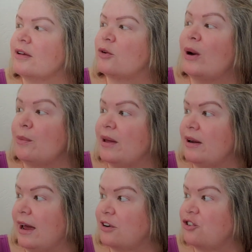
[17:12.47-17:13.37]
quite a
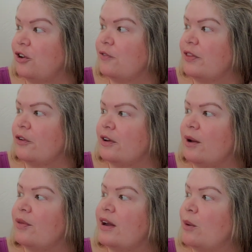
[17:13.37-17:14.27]
bit actually over there that
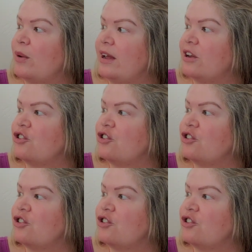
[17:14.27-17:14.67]
I that I want to get